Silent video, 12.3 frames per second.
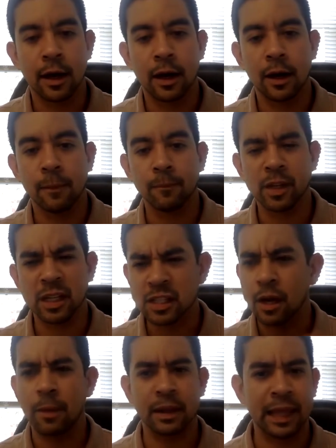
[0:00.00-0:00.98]

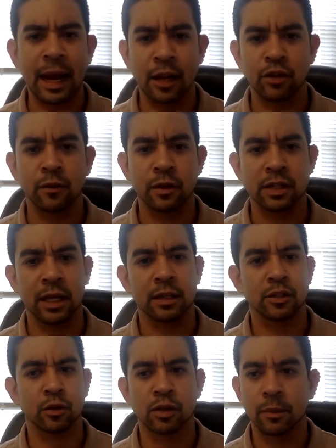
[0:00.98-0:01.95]
Let's talk about that actually first.
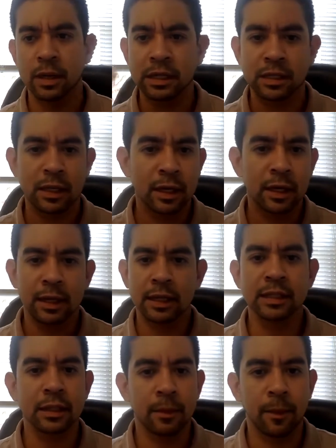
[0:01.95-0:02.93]
Like, So somebody's
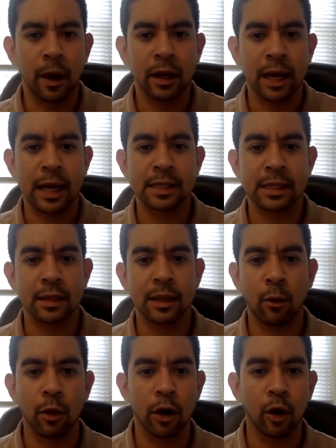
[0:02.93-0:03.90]
listening to the podcast,
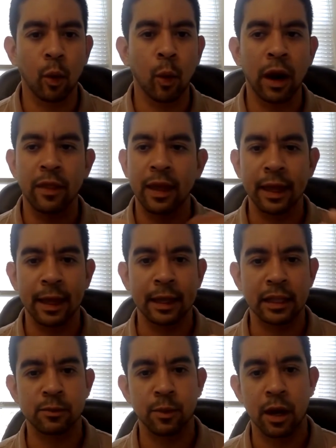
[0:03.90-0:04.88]
they want to know where they can
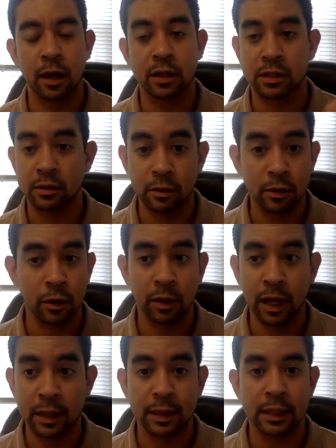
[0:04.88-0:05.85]
get this product
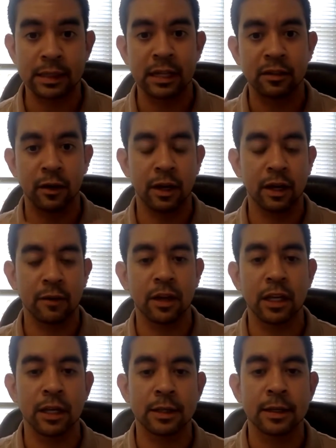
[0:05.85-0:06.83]
because, hey, this sounds very
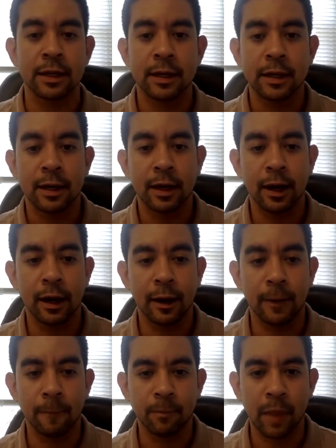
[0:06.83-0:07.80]
convenient.
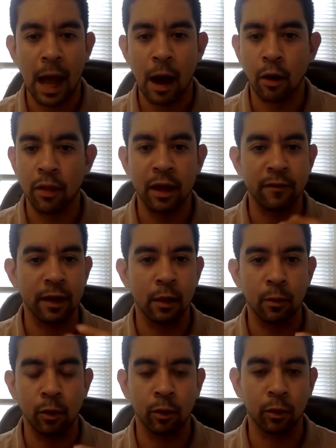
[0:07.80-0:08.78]
How are they
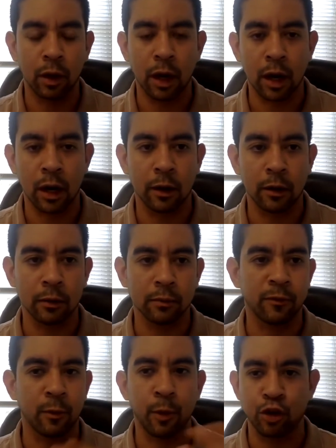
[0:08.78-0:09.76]
available
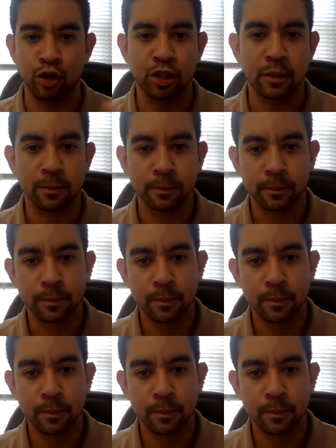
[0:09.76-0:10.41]
for purchase?